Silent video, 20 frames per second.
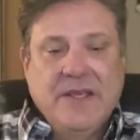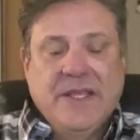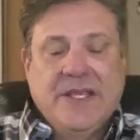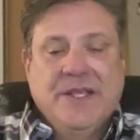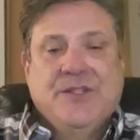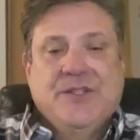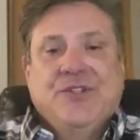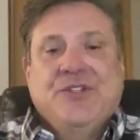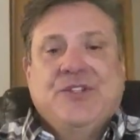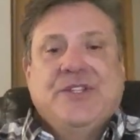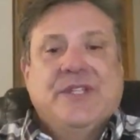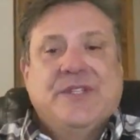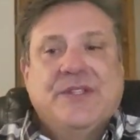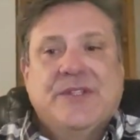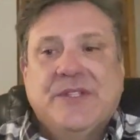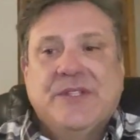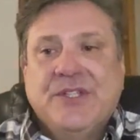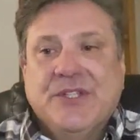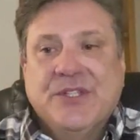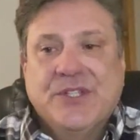it's
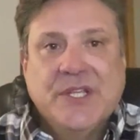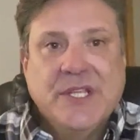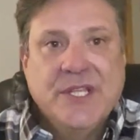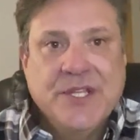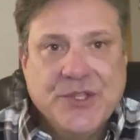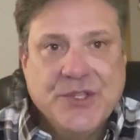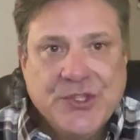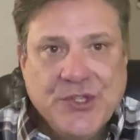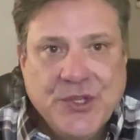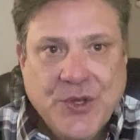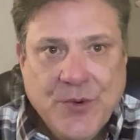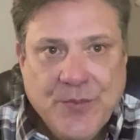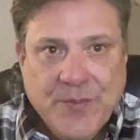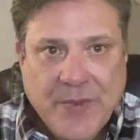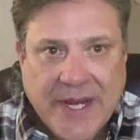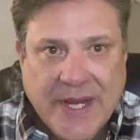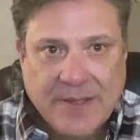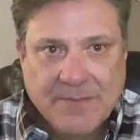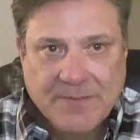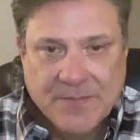just just
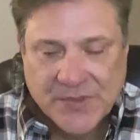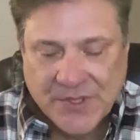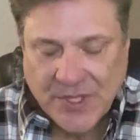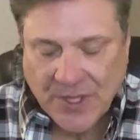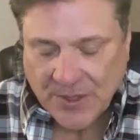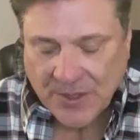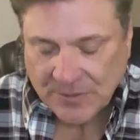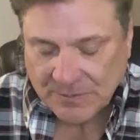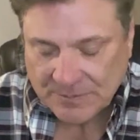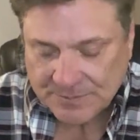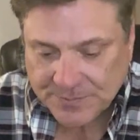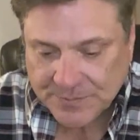consuming. so